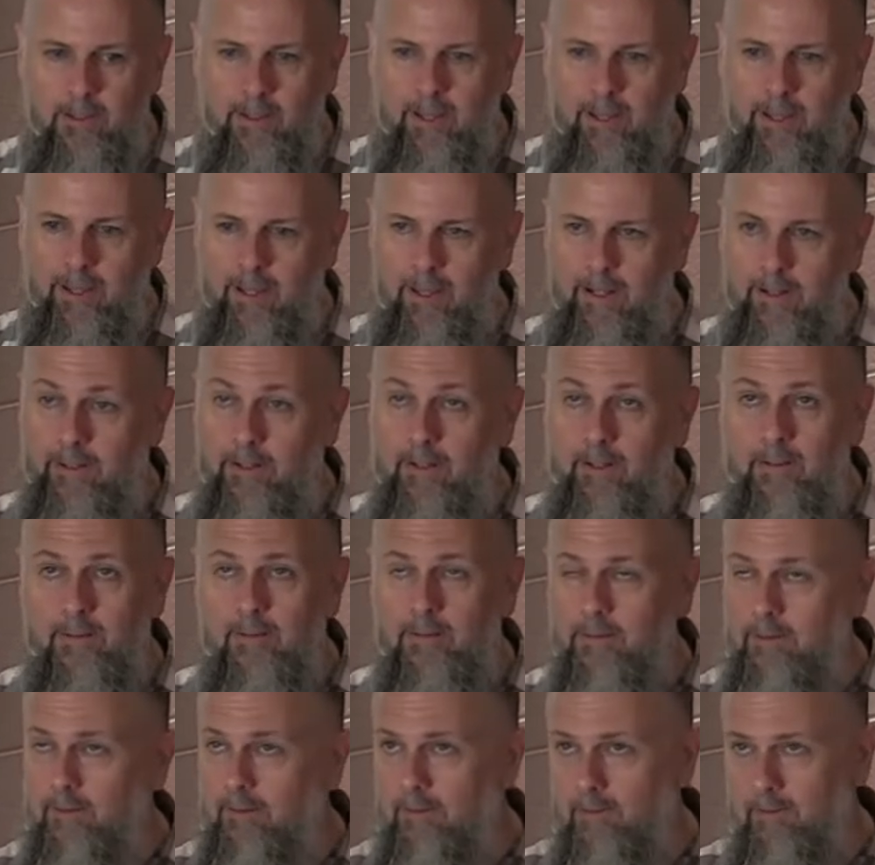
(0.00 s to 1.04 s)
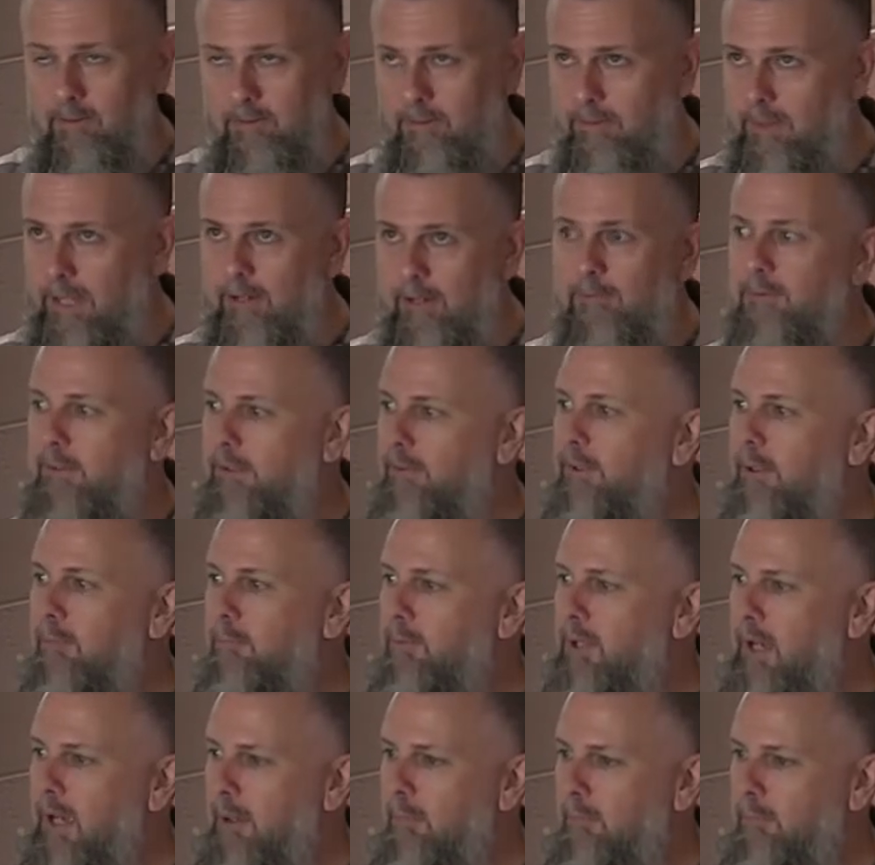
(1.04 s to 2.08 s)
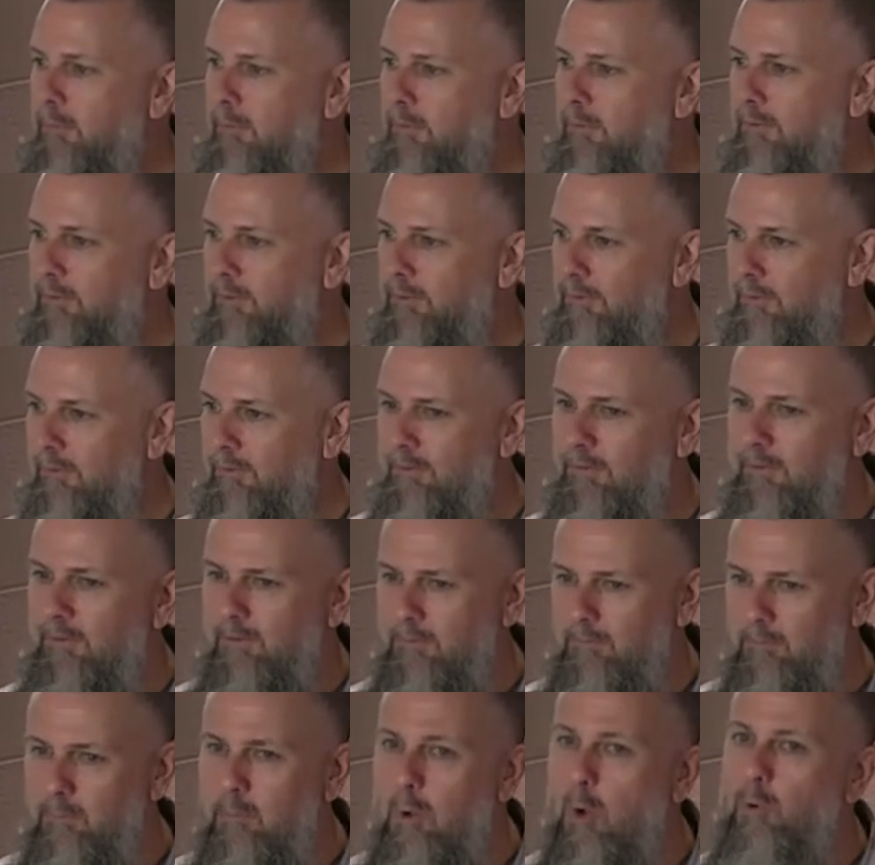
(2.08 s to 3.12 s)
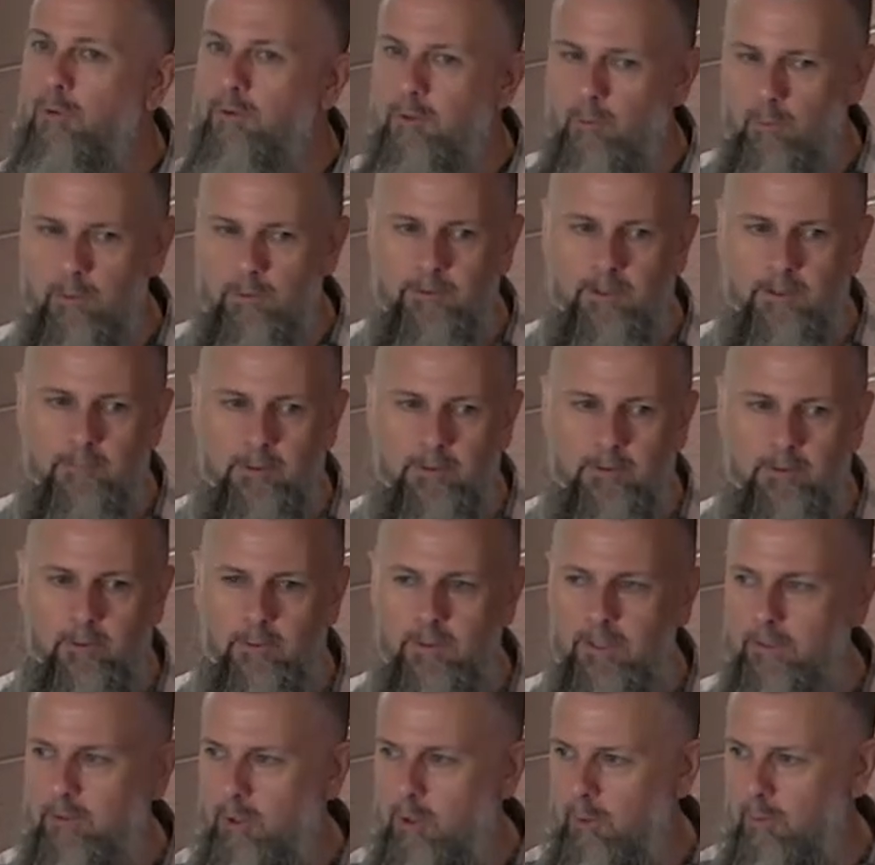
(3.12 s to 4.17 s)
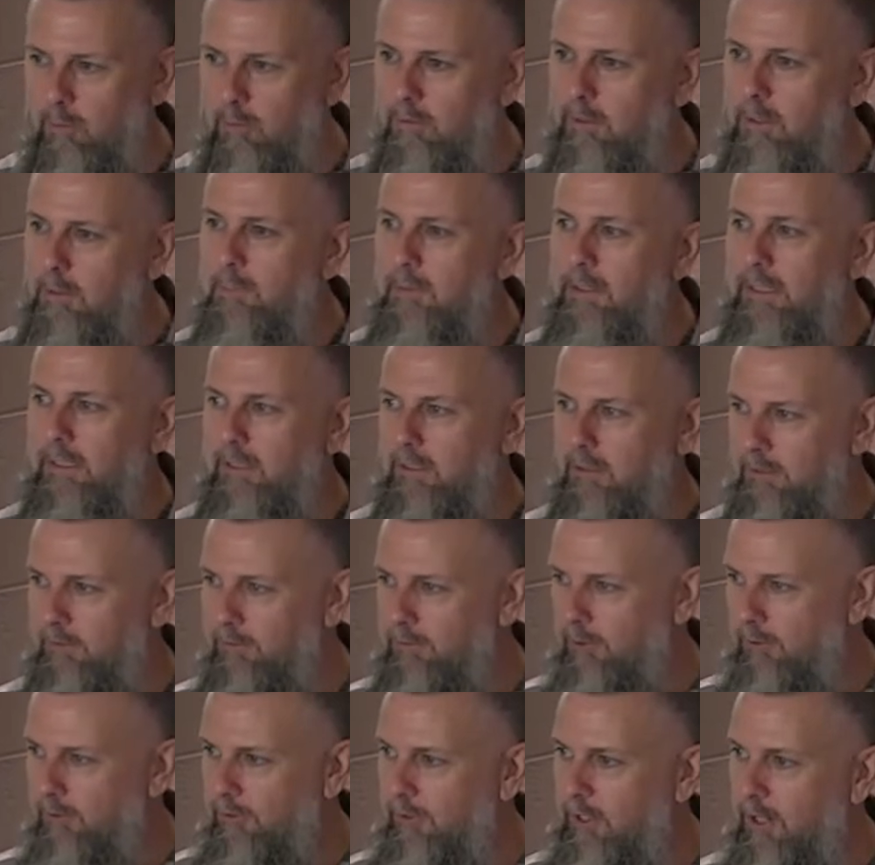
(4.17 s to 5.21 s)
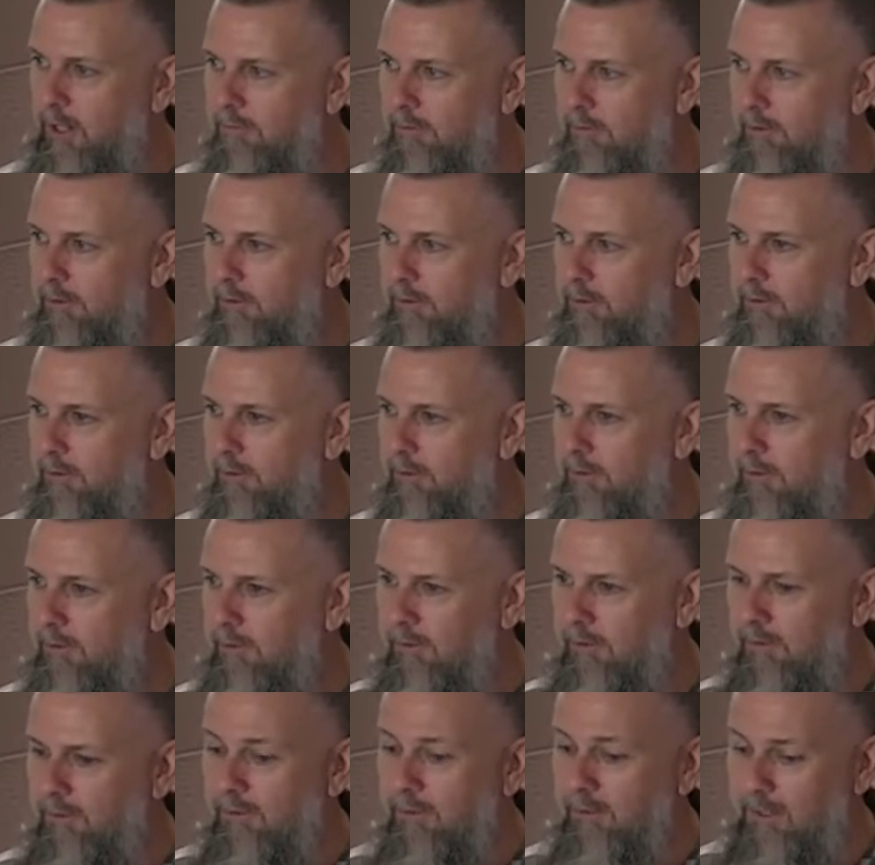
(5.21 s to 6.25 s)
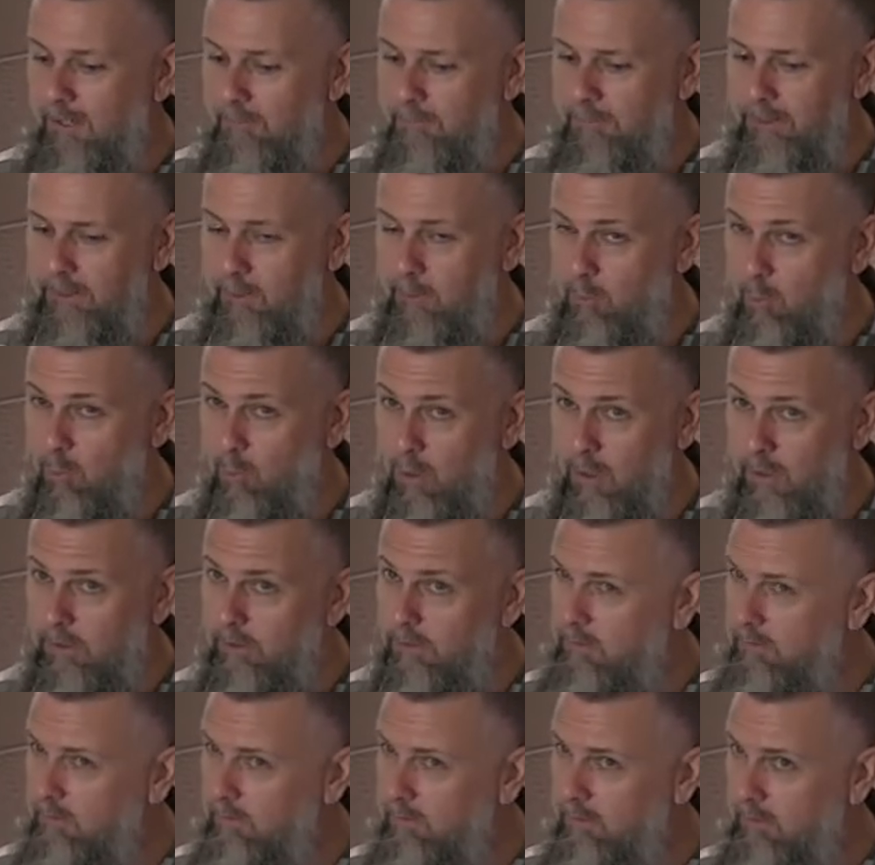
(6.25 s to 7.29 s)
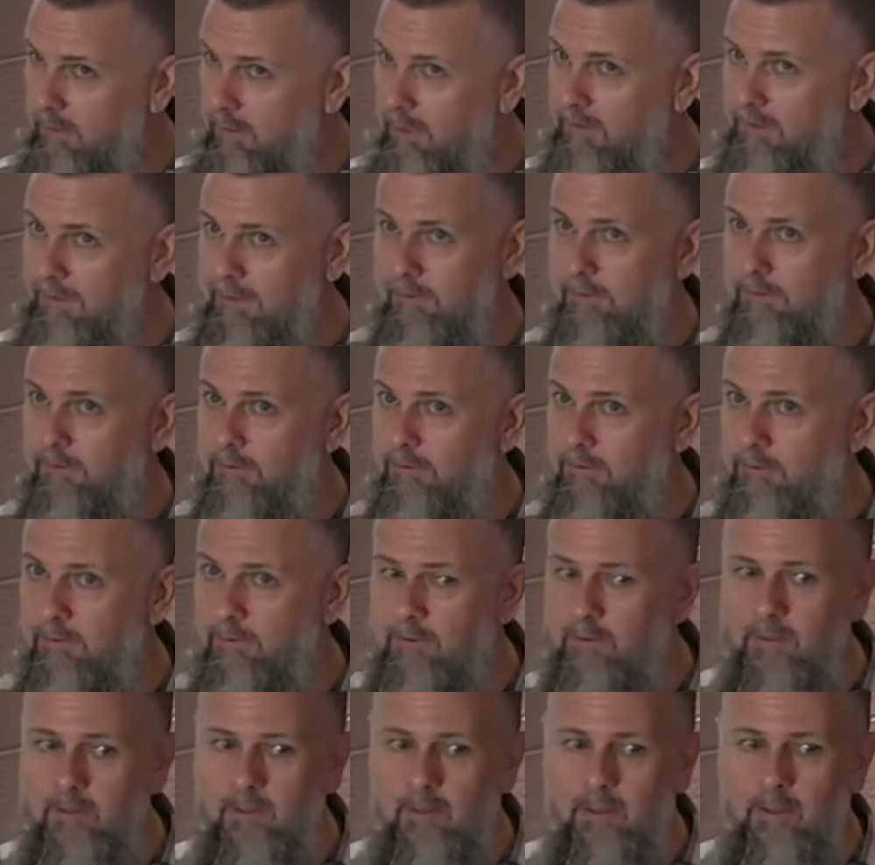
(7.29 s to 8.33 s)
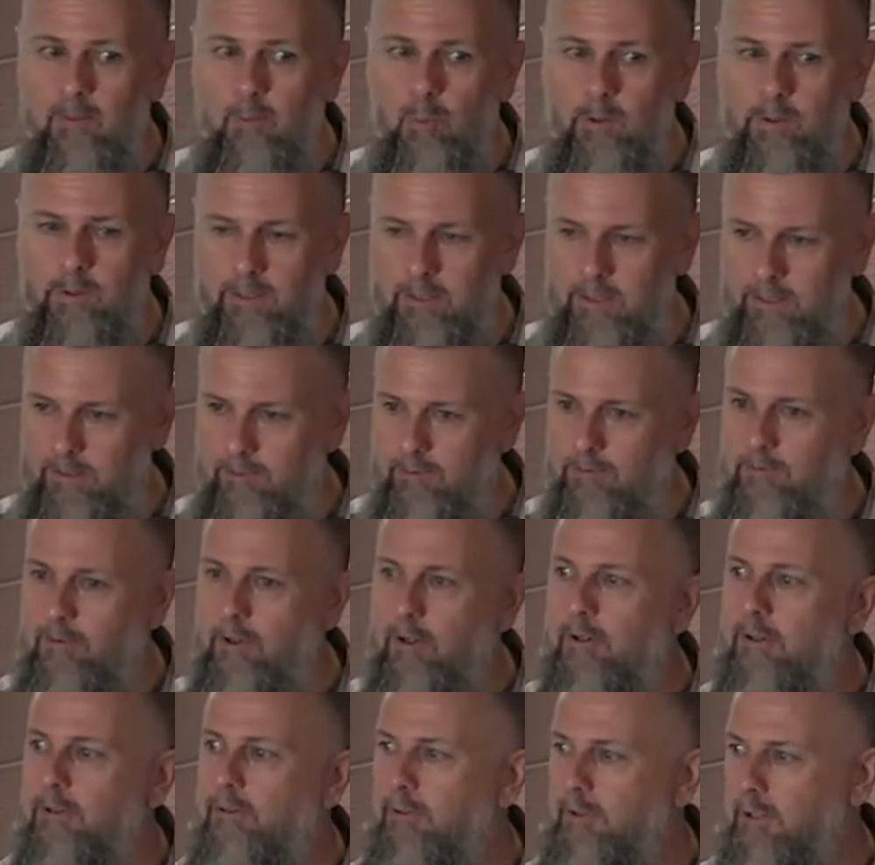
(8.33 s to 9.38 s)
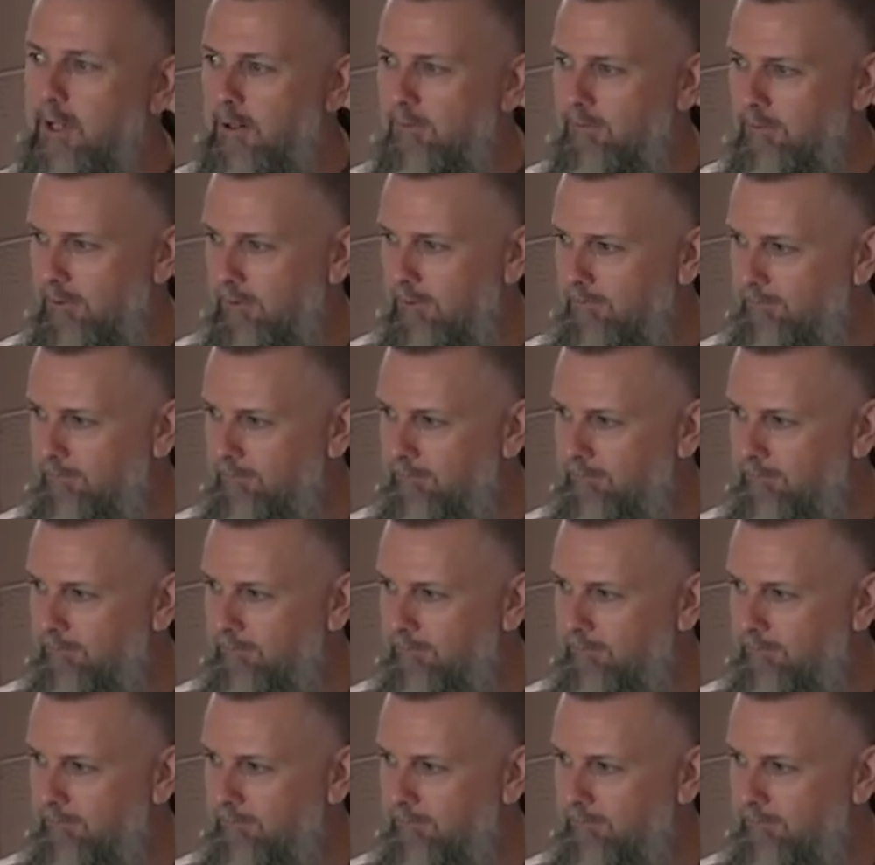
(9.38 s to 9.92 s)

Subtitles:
And thankfully, sometimes, most of the ones I've been to, they don't immediately start to cover. I've been at one, at least, where they started to cover.